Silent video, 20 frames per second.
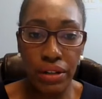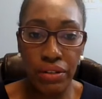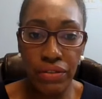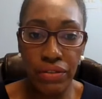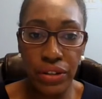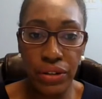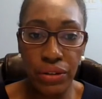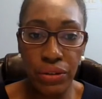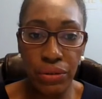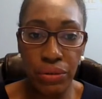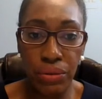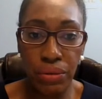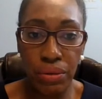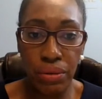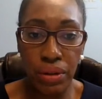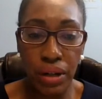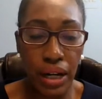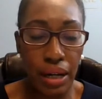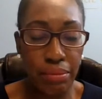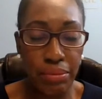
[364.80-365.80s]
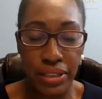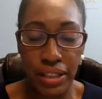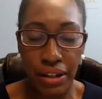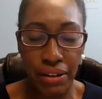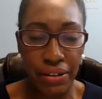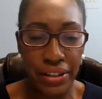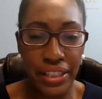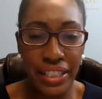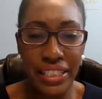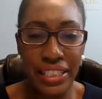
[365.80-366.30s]
of you, I'm
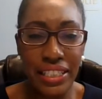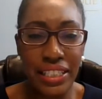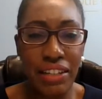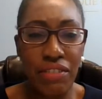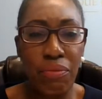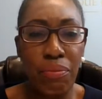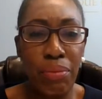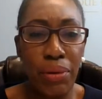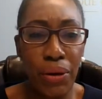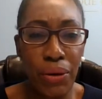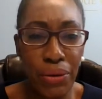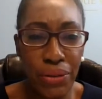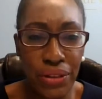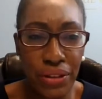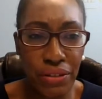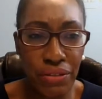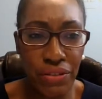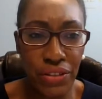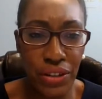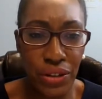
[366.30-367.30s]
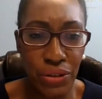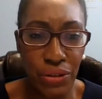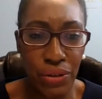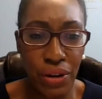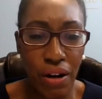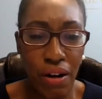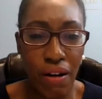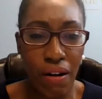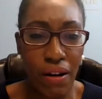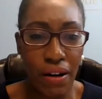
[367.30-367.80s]
sorry, this is if both of
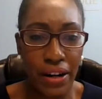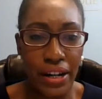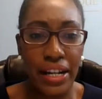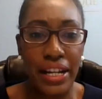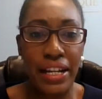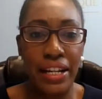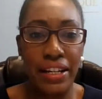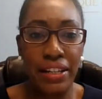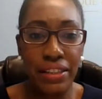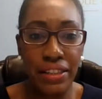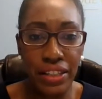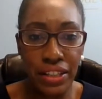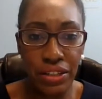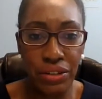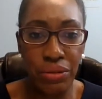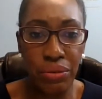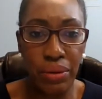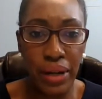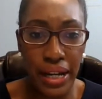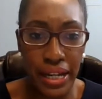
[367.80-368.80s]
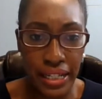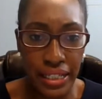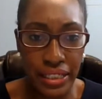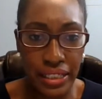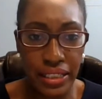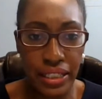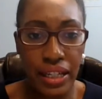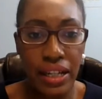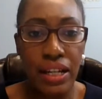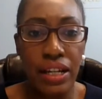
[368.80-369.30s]
you are in the
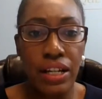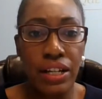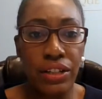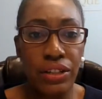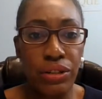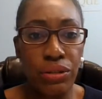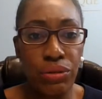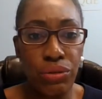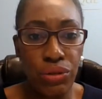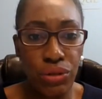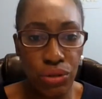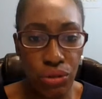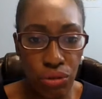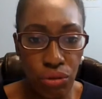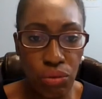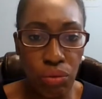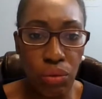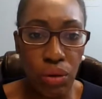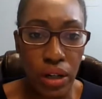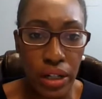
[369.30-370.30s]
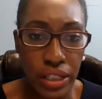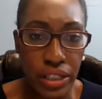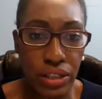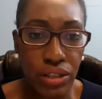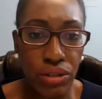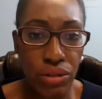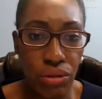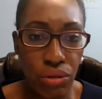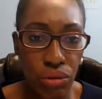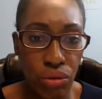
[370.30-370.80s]
US, you do want
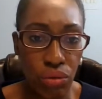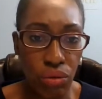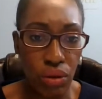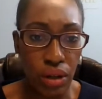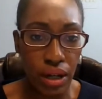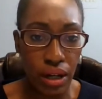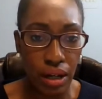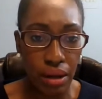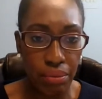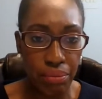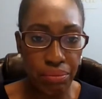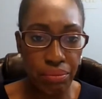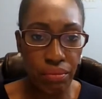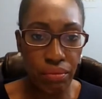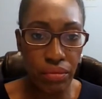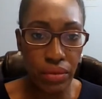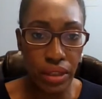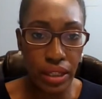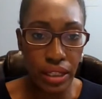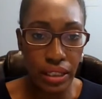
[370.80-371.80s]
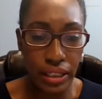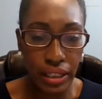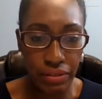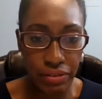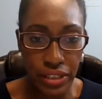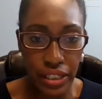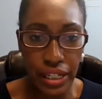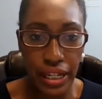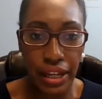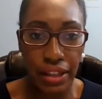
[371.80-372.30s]
to live
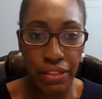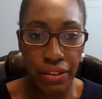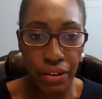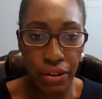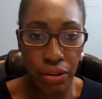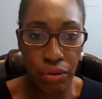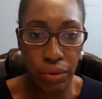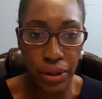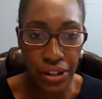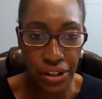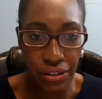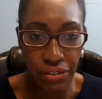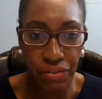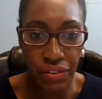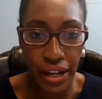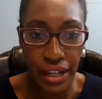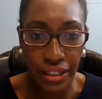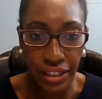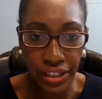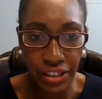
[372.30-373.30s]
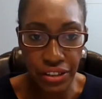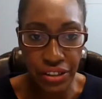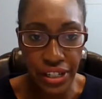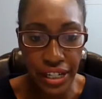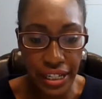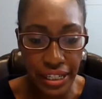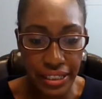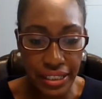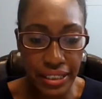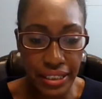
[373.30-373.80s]
together when you're filing your
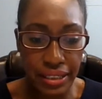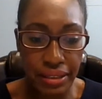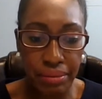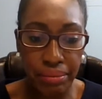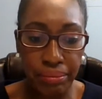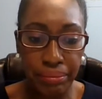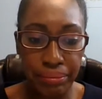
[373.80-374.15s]
case.